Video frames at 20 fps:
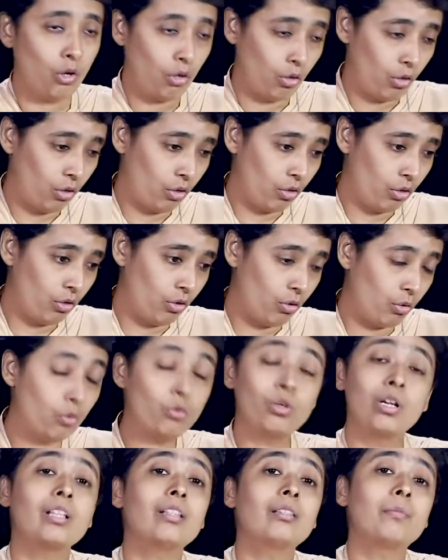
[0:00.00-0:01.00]

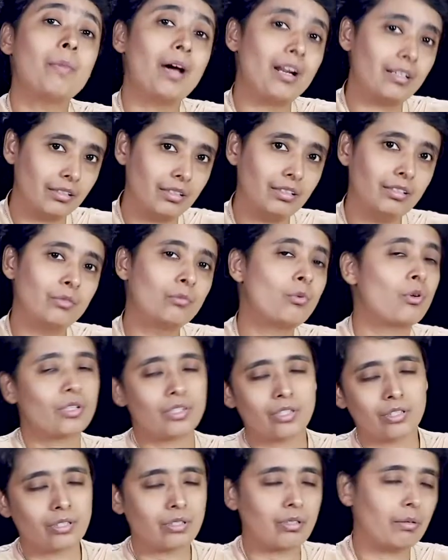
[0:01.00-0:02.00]
Oodhund Martand
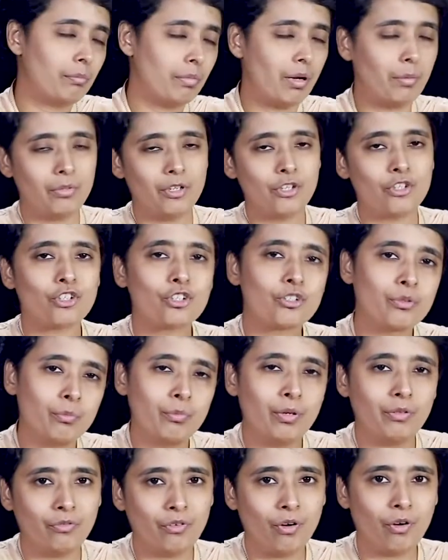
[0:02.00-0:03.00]
was published
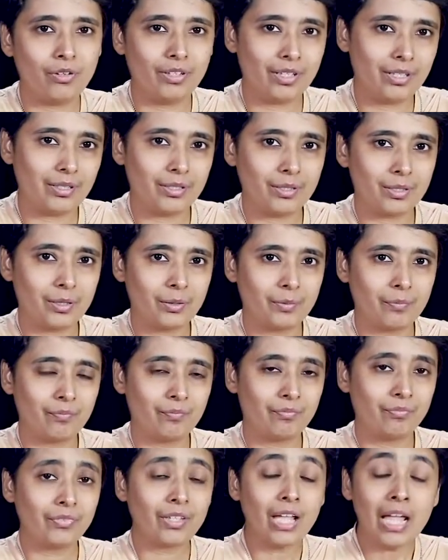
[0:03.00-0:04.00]
before it.
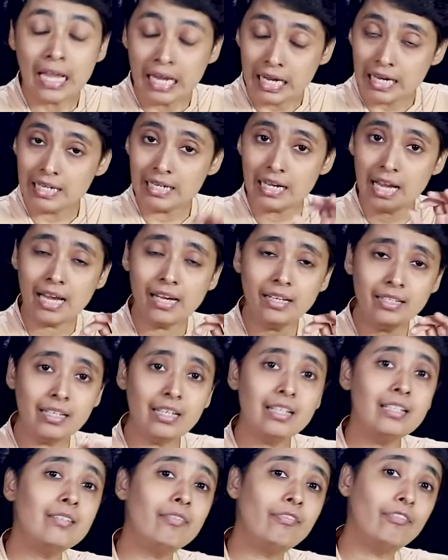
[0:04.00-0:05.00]
In
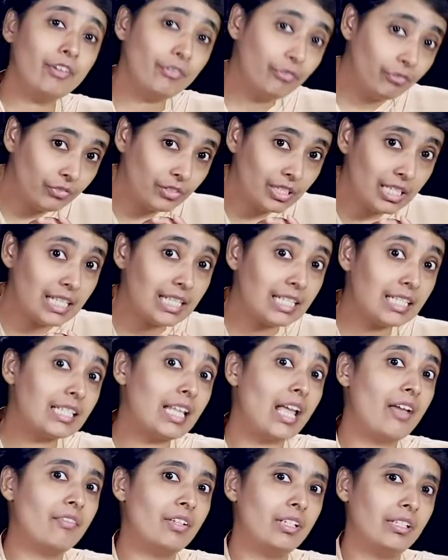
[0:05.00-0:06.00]

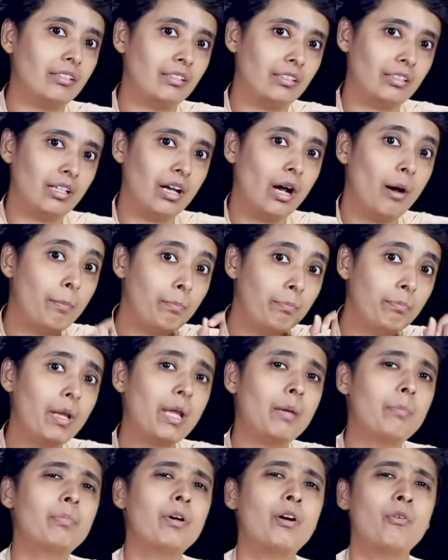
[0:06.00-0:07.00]
1857, a
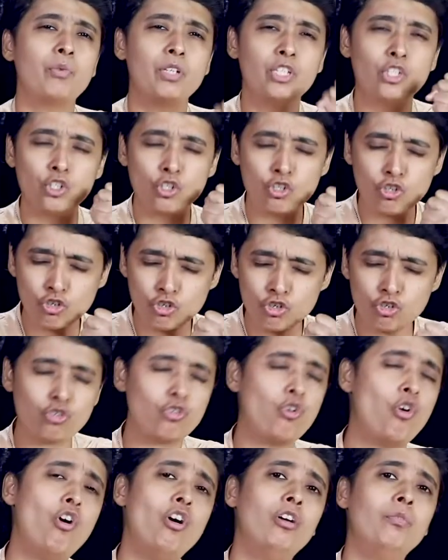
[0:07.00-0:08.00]
paper with
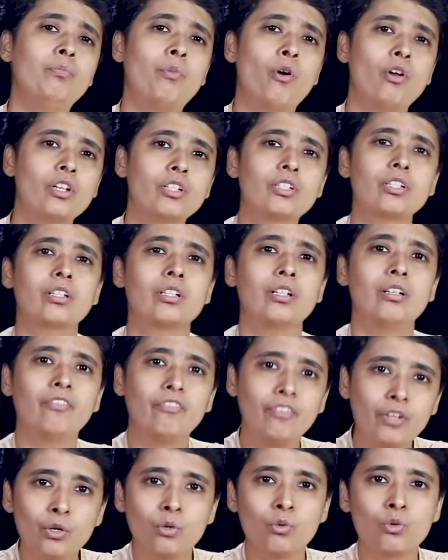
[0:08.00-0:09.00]
strong political
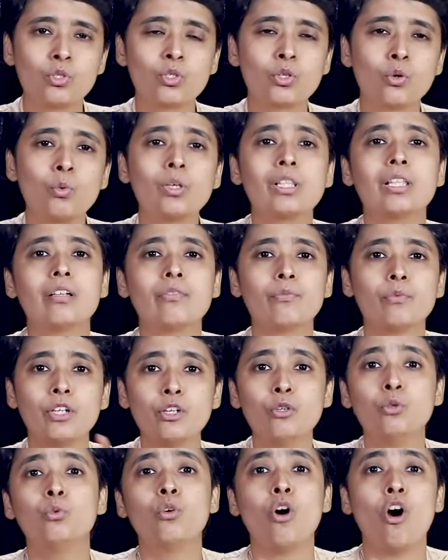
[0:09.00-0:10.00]
views with a
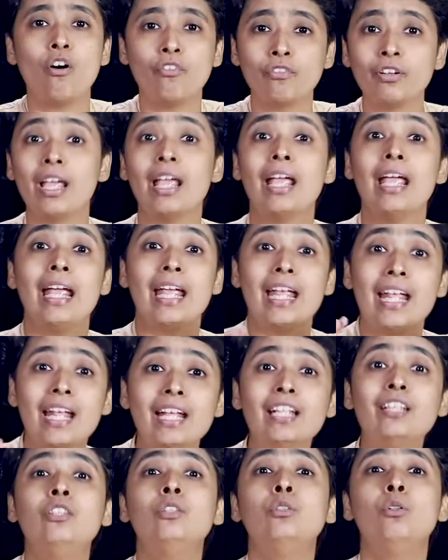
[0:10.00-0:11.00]
view of
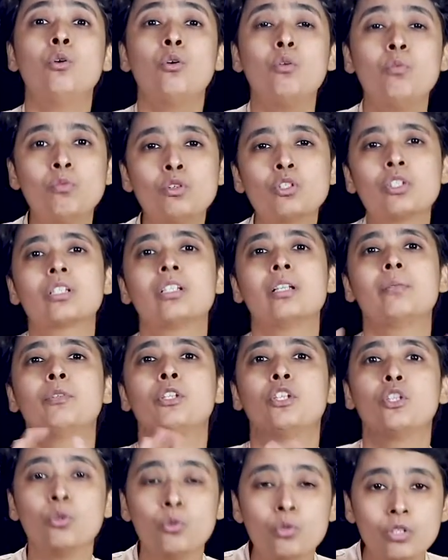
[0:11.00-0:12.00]
Hindu-Muslim
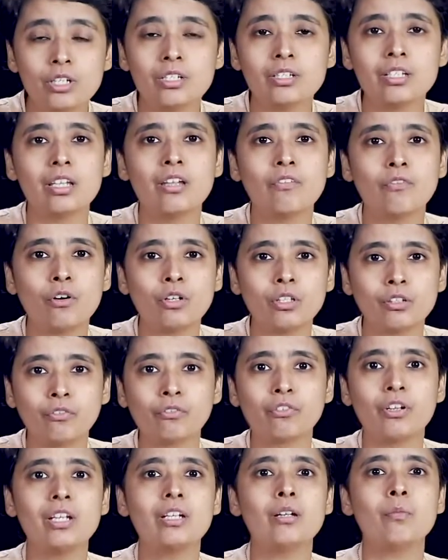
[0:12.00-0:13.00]
unity for the
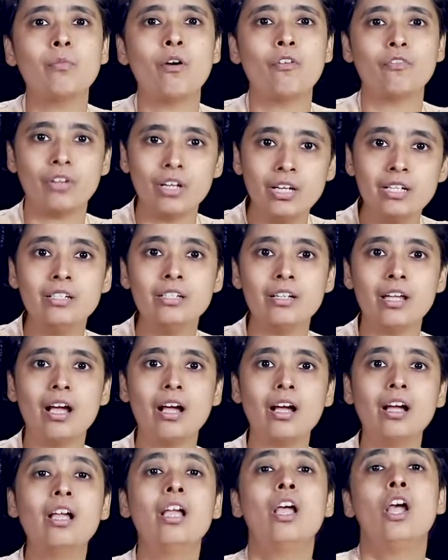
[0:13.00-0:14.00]
freedom of
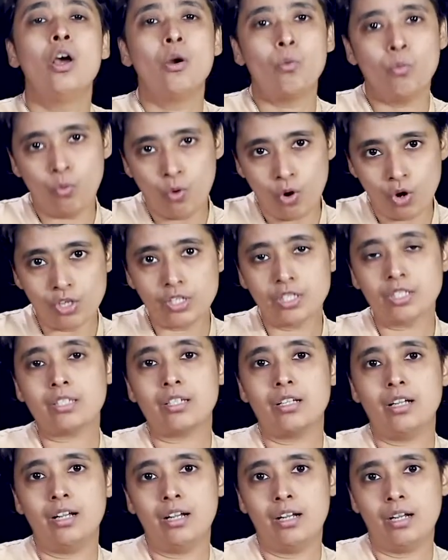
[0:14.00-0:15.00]
India was
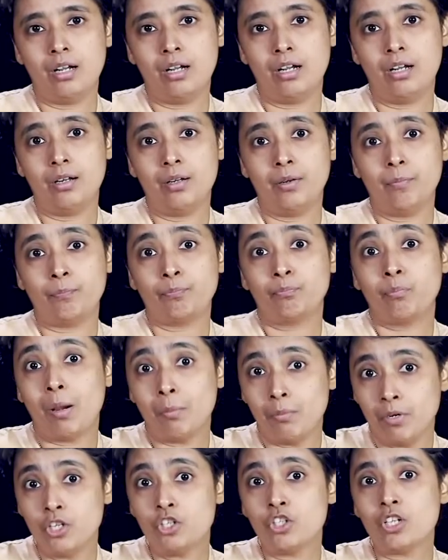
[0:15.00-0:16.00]

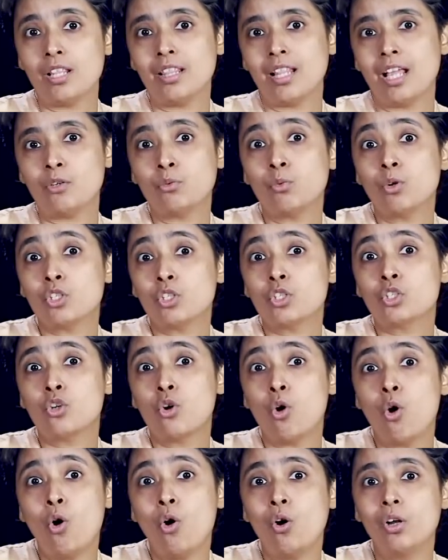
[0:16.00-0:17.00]
published, and that was
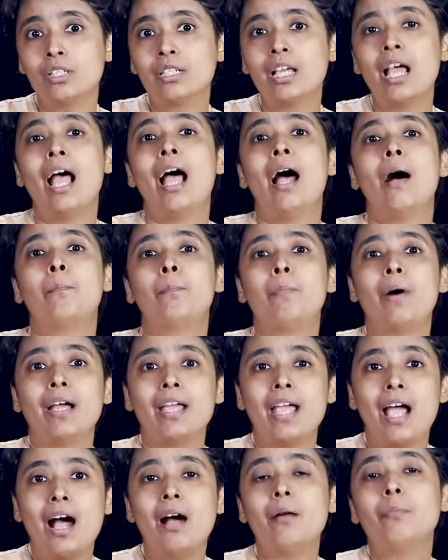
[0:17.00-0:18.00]
called
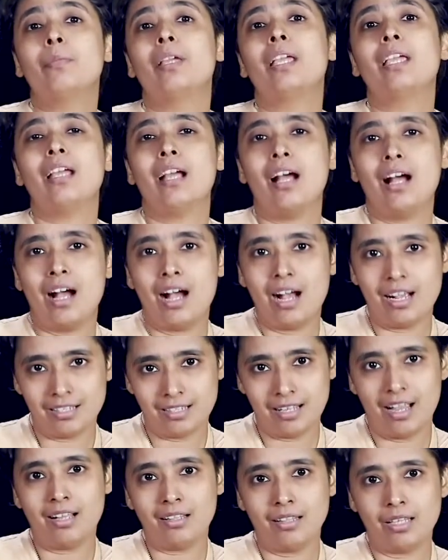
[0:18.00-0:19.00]

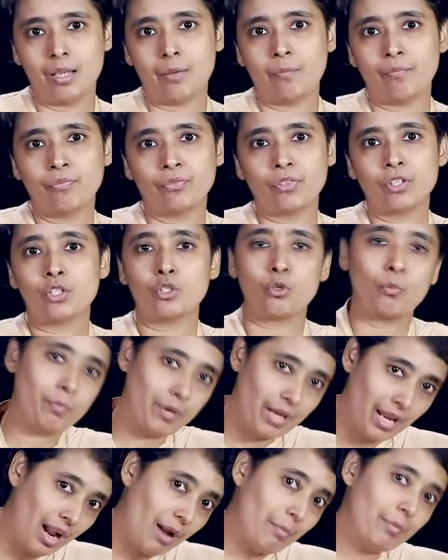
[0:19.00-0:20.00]
Payam-e-Azadi. So,
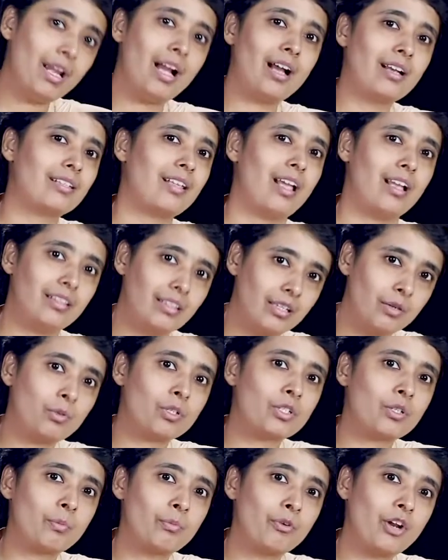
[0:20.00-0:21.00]
Payam-e-Azadi
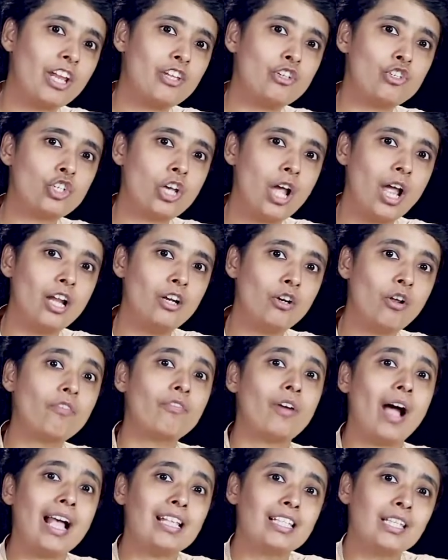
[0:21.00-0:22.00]
was a brainchild of
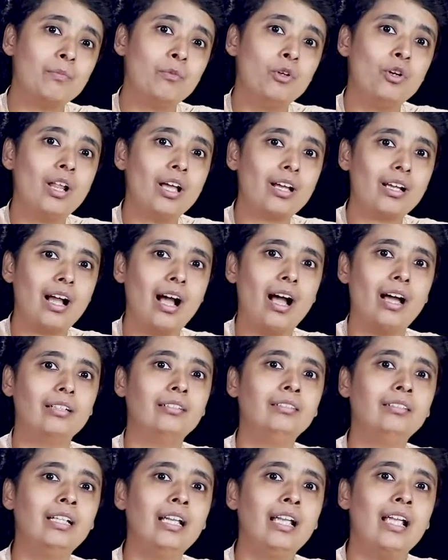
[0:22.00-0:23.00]
Azimullah
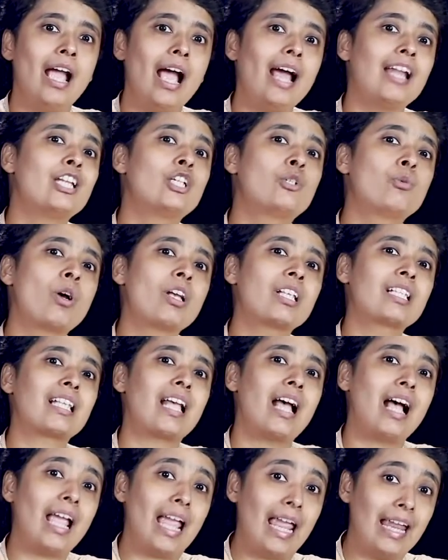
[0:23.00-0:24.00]
Khan, and it was
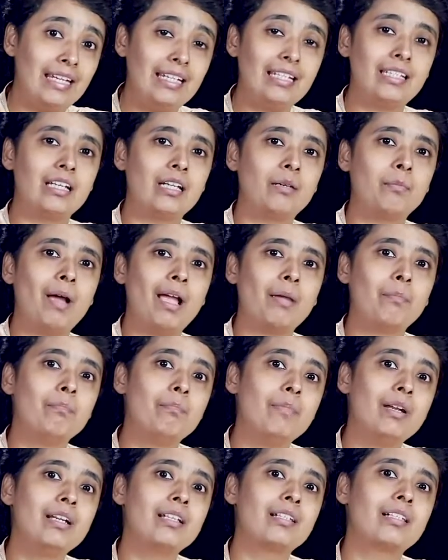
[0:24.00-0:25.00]
edited by
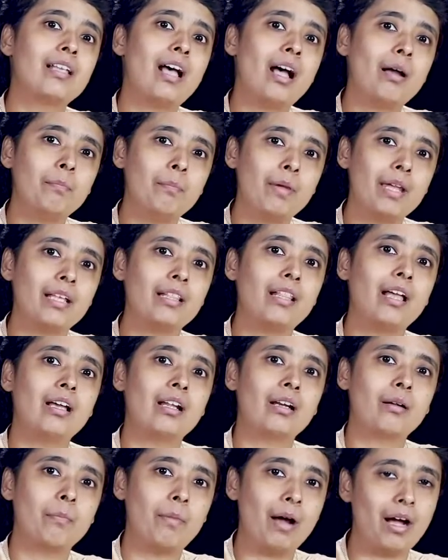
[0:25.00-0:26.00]
Mirza
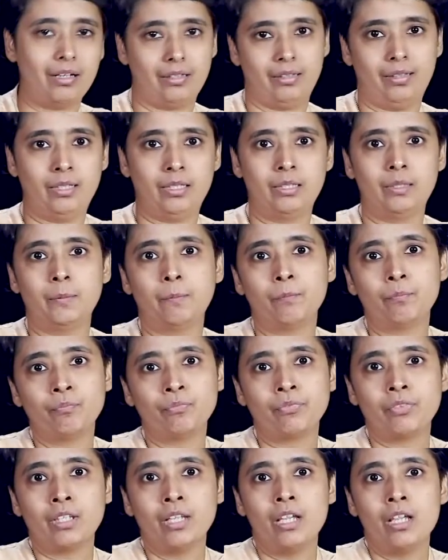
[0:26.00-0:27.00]
Bedar Bhakt.
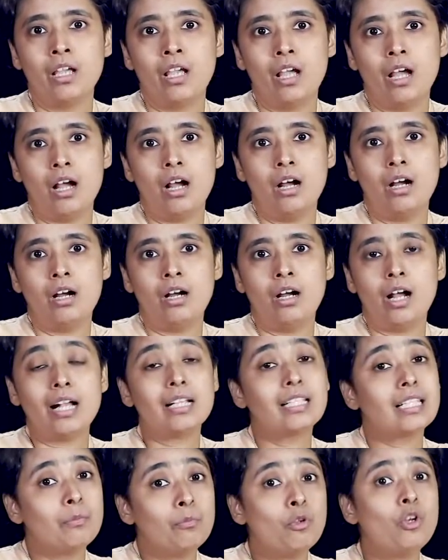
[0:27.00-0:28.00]

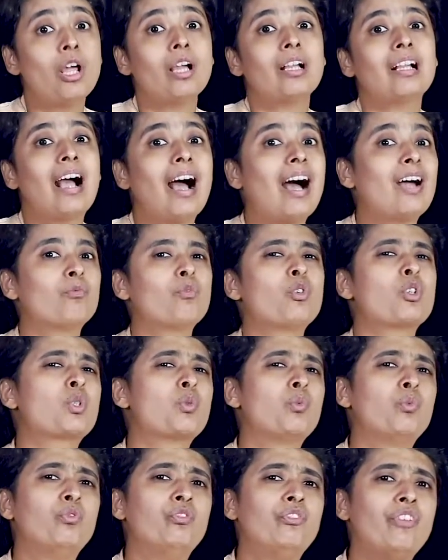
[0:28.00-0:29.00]
Azimullah Khan was
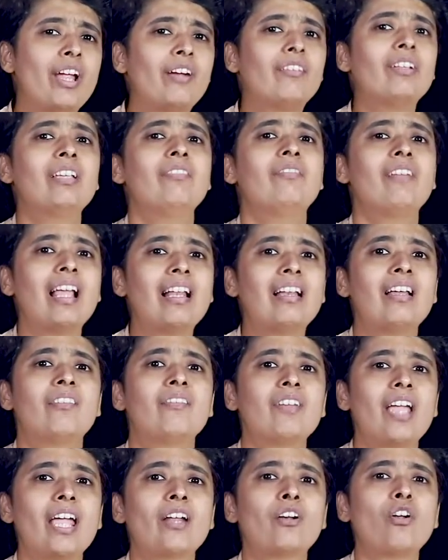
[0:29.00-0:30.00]
very well
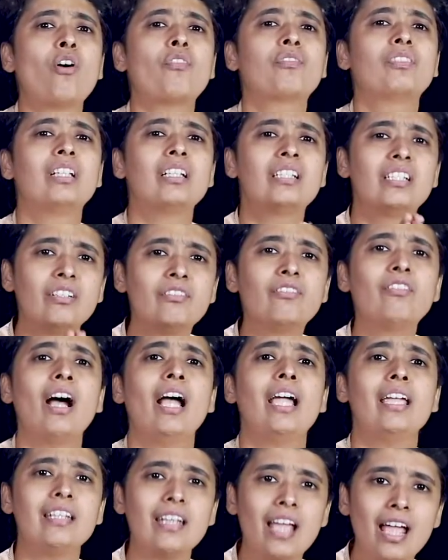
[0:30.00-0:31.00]
aware of the
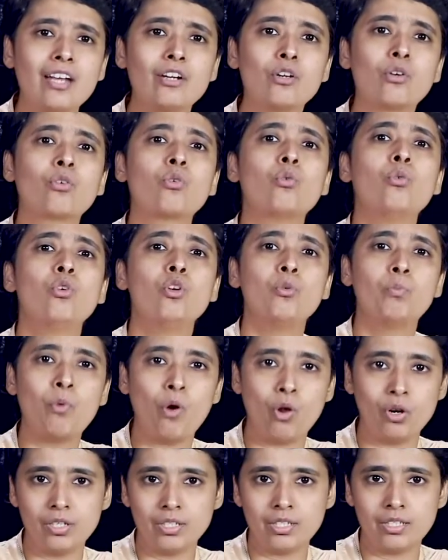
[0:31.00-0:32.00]
divide and rule
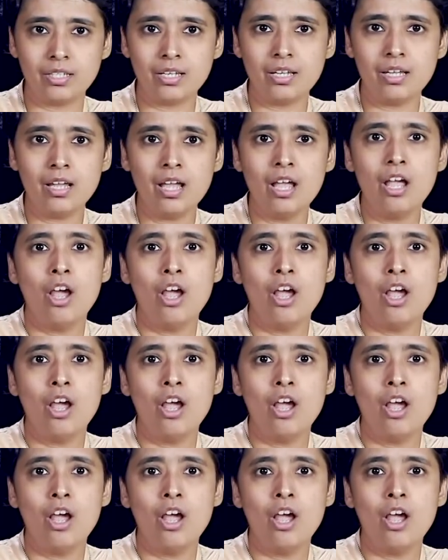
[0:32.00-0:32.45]
policy